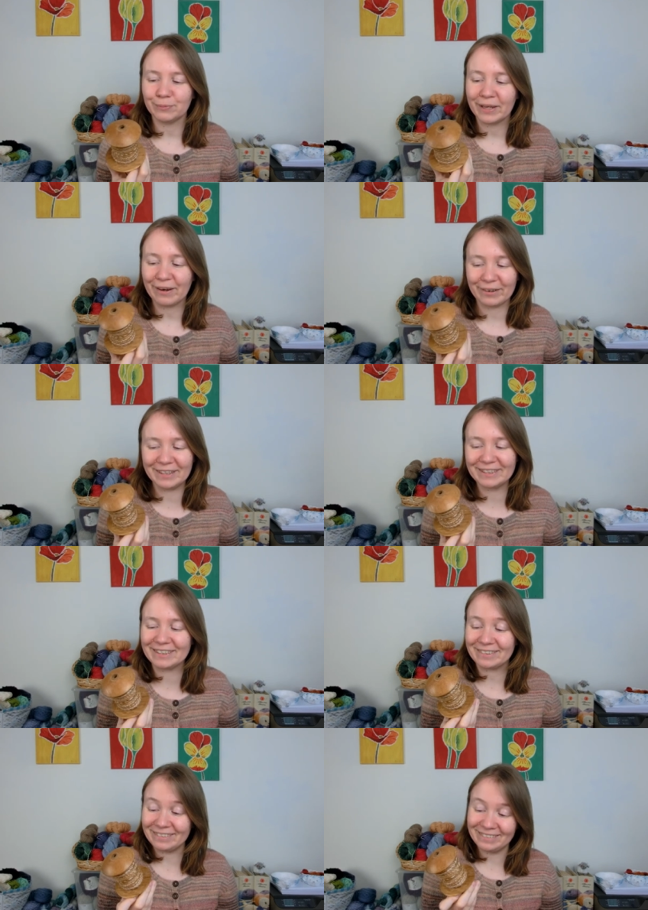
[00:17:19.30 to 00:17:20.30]

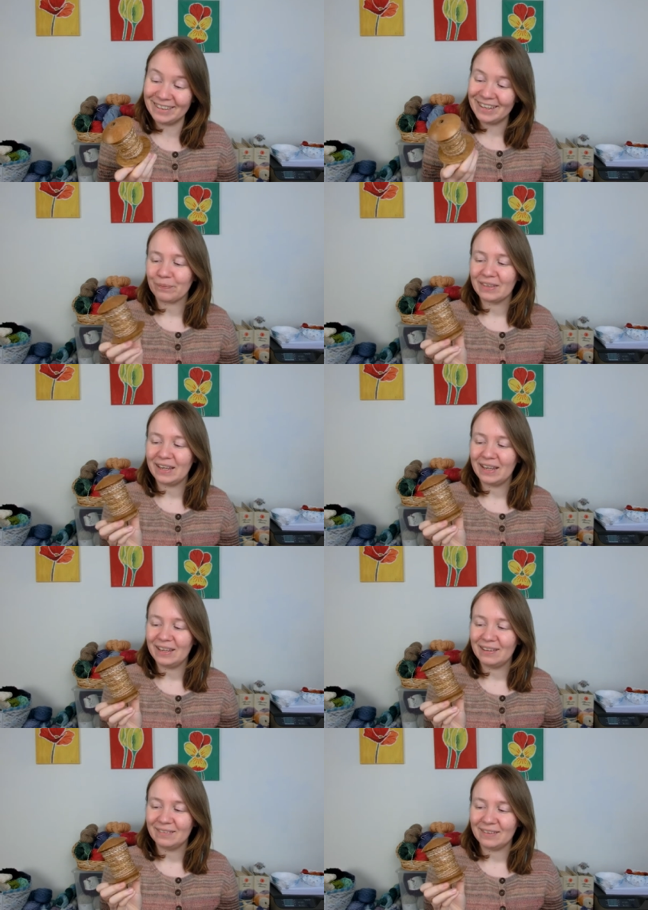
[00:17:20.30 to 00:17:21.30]
character.
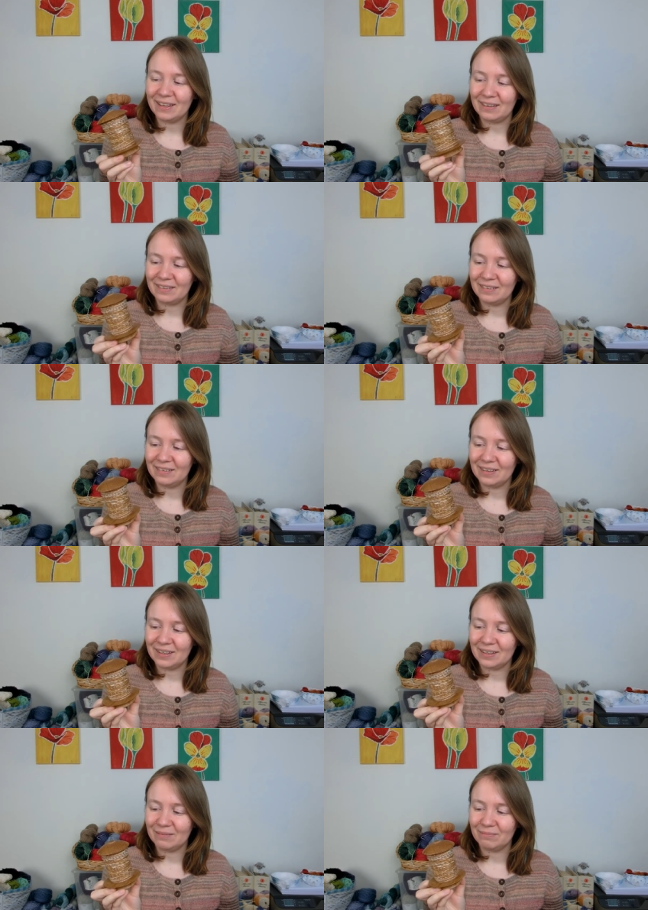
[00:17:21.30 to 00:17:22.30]
yeah,
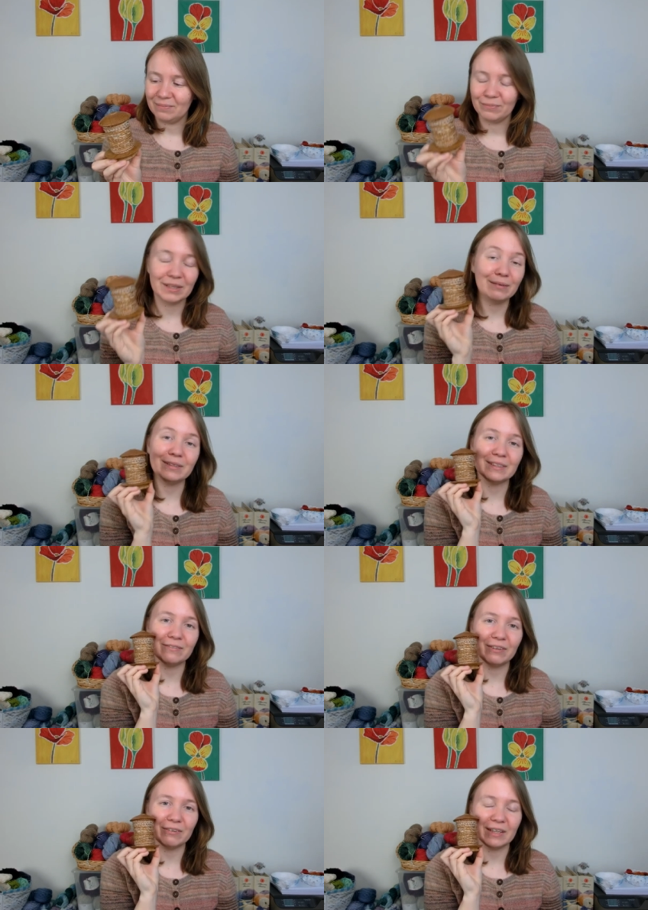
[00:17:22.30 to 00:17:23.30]
um, but it was a
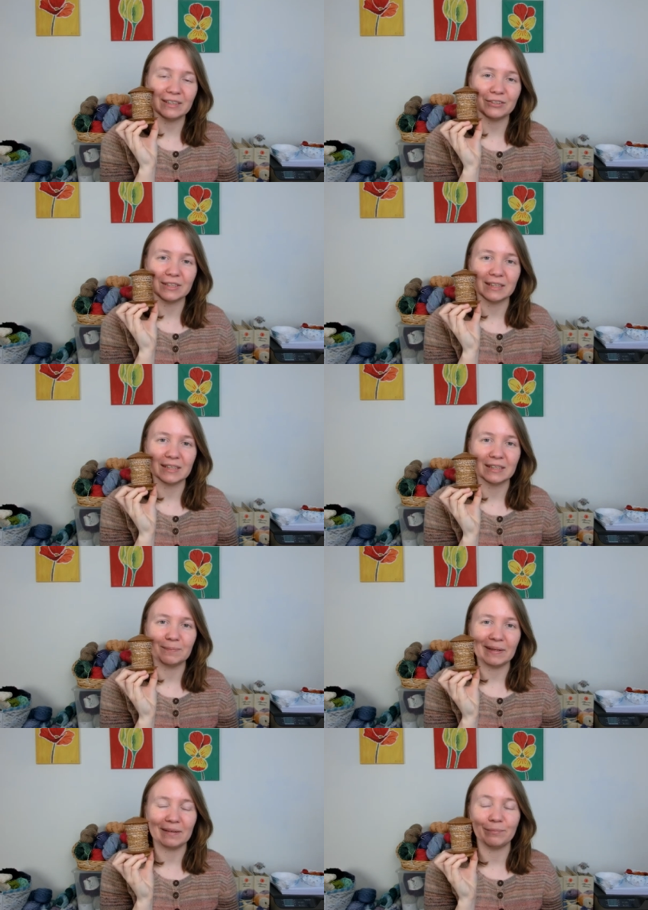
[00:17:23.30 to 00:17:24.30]
very interesting
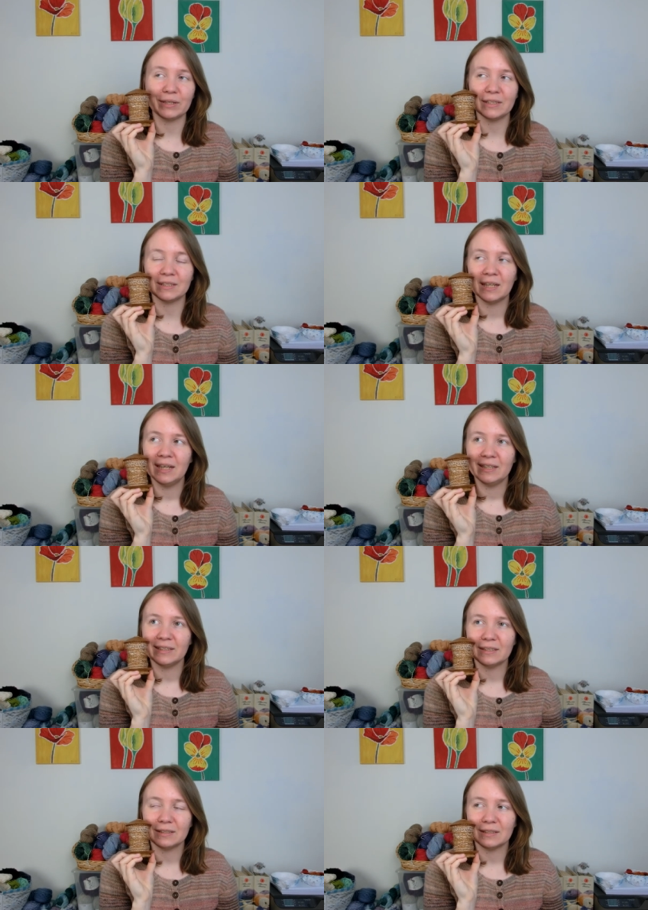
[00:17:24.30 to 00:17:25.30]
spin because
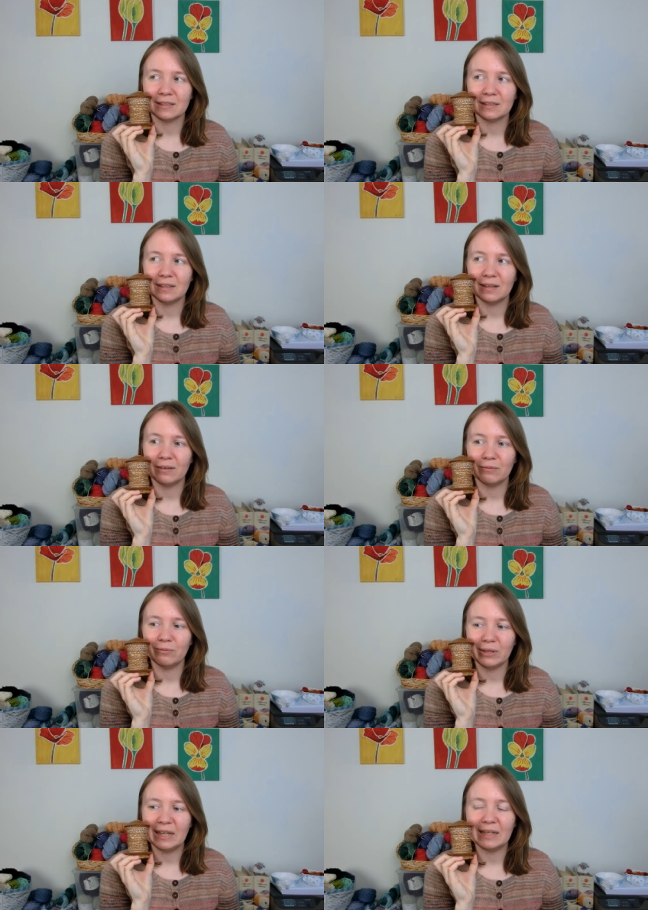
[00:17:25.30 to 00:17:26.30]
this uh,
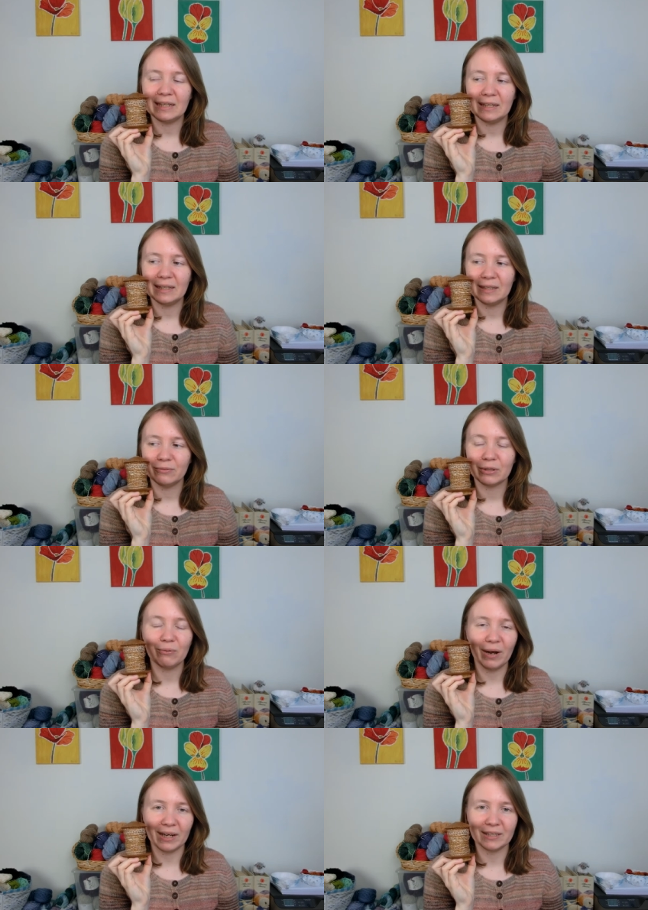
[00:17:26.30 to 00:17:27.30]
really
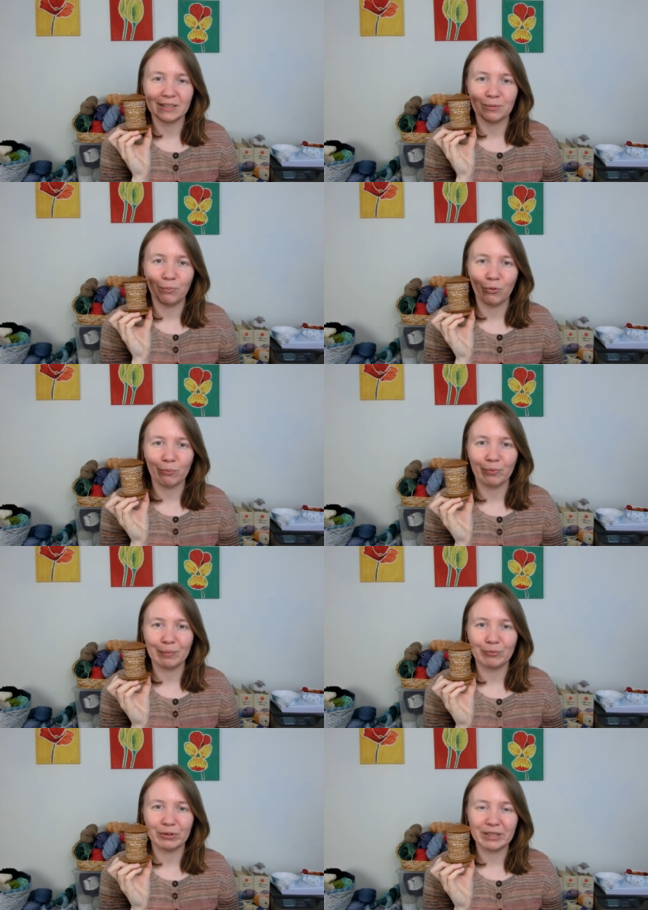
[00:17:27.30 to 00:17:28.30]
required some more
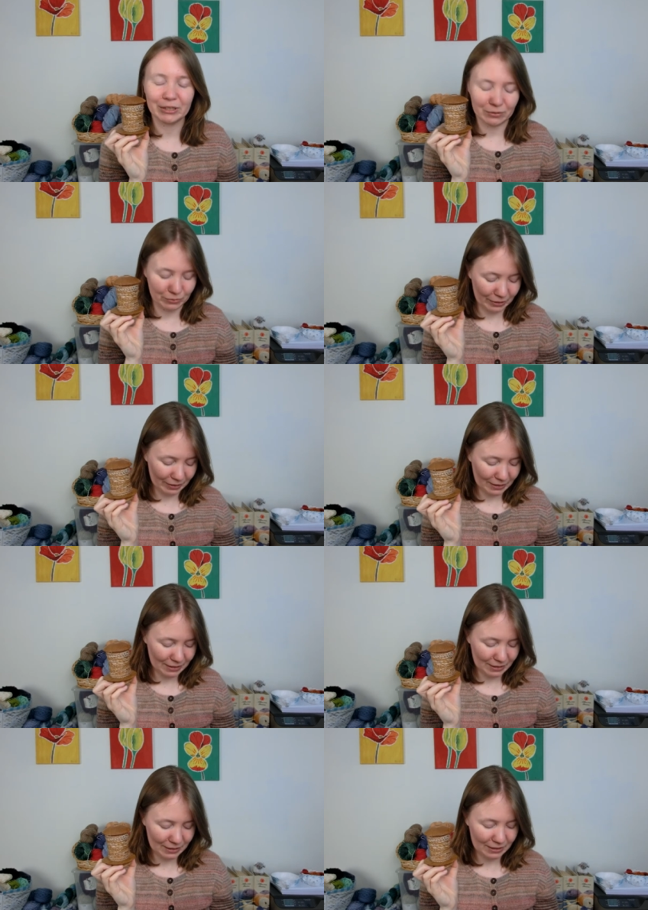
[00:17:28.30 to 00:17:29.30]
preparation,
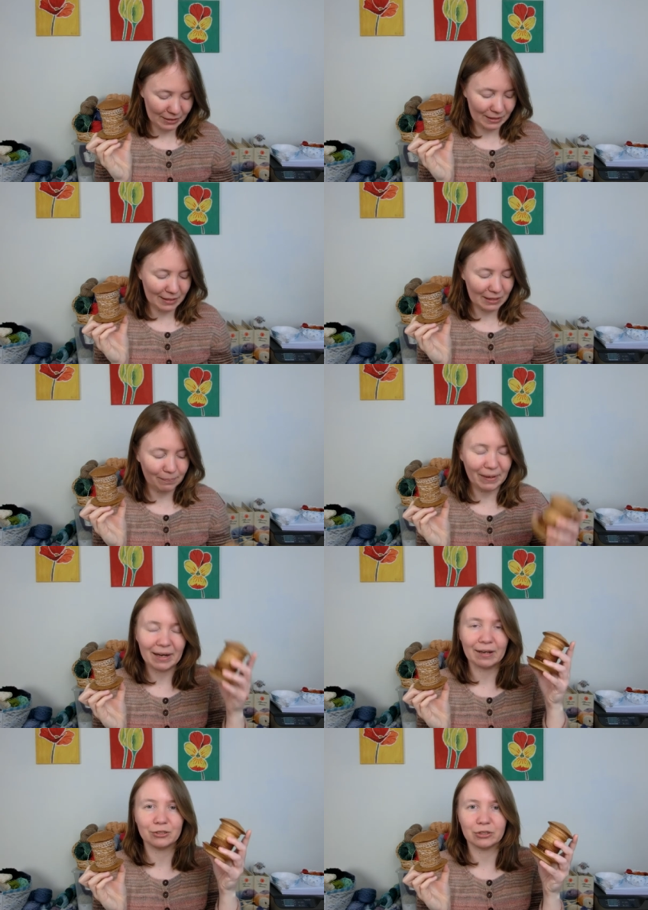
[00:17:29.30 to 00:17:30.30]
whereas this bat
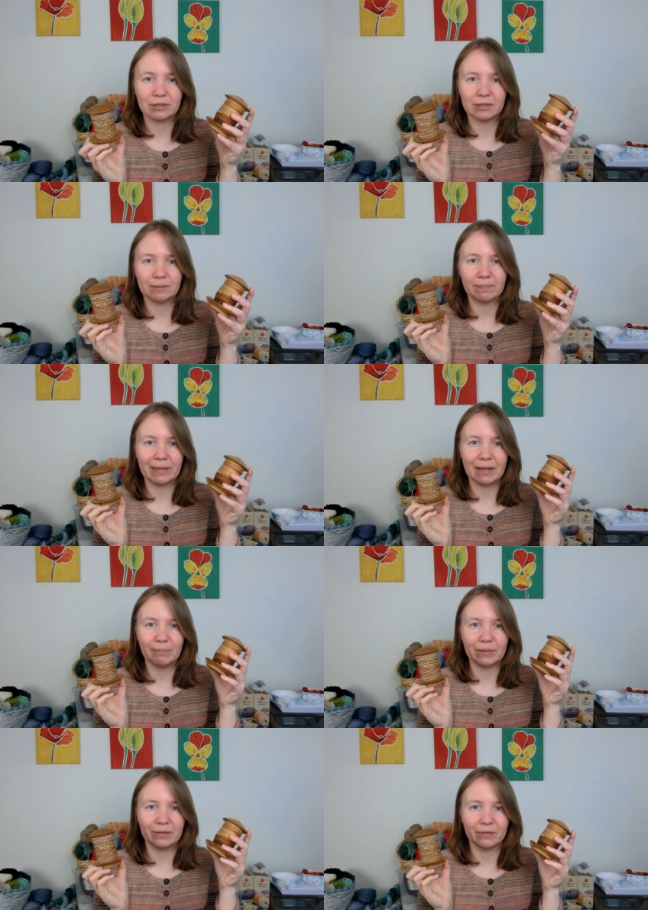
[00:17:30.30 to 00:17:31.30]
I just split up
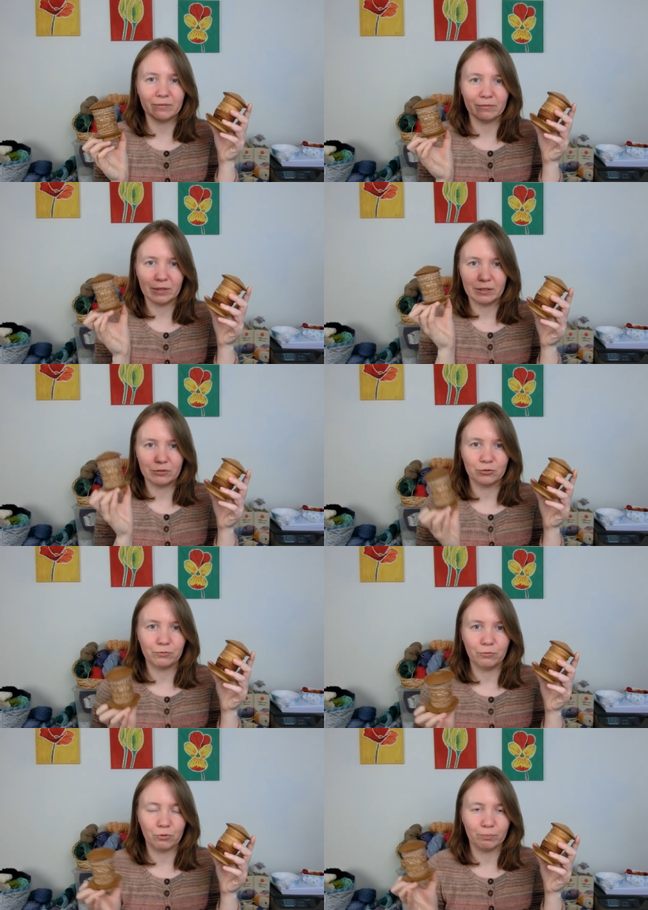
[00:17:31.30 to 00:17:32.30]
in into
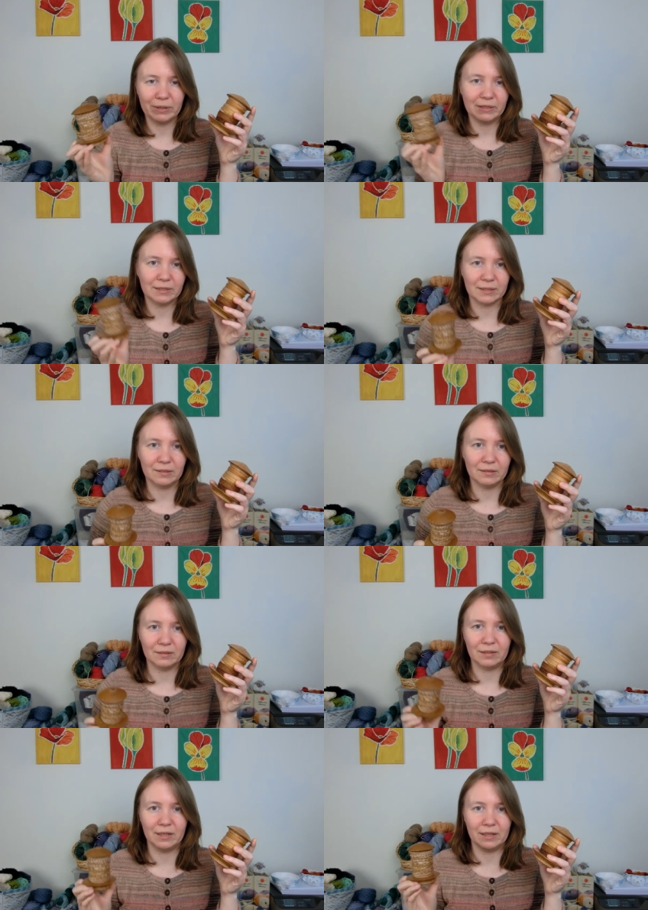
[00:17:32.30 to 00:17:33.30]
four pieces and,
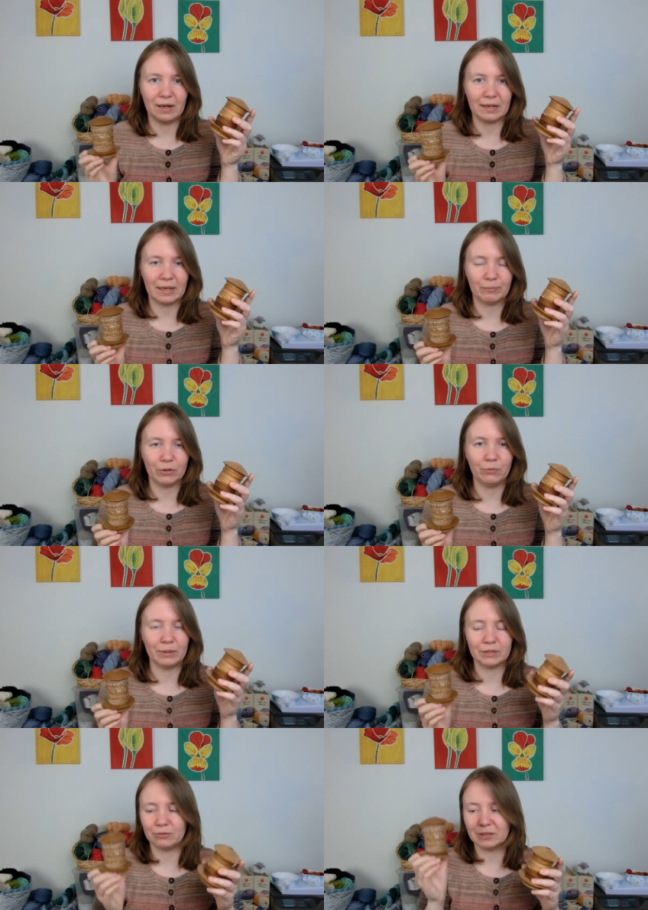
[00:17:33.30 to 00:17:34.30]
and, and kept going.
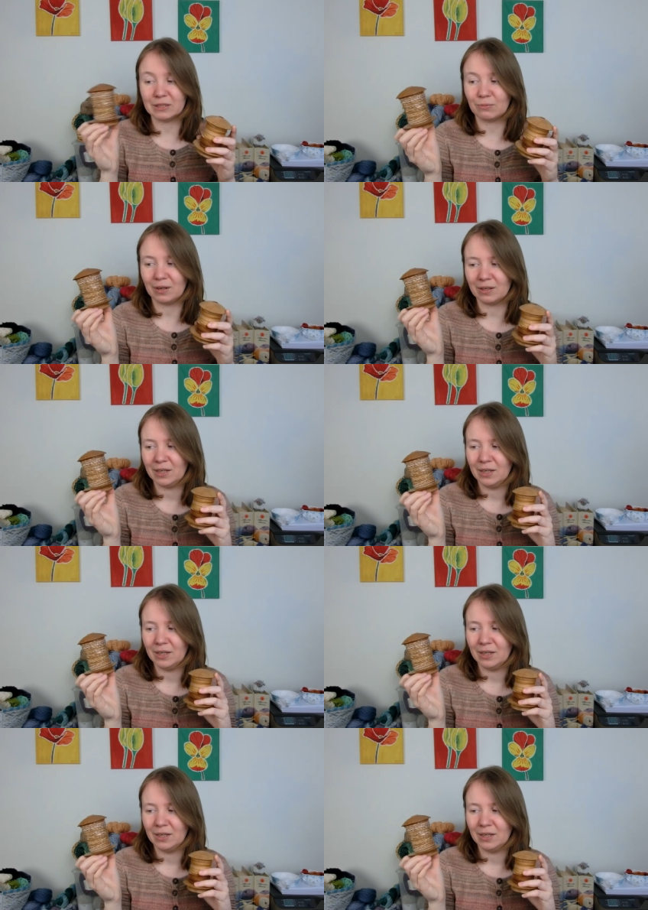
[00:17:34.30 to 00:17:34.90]
So this one,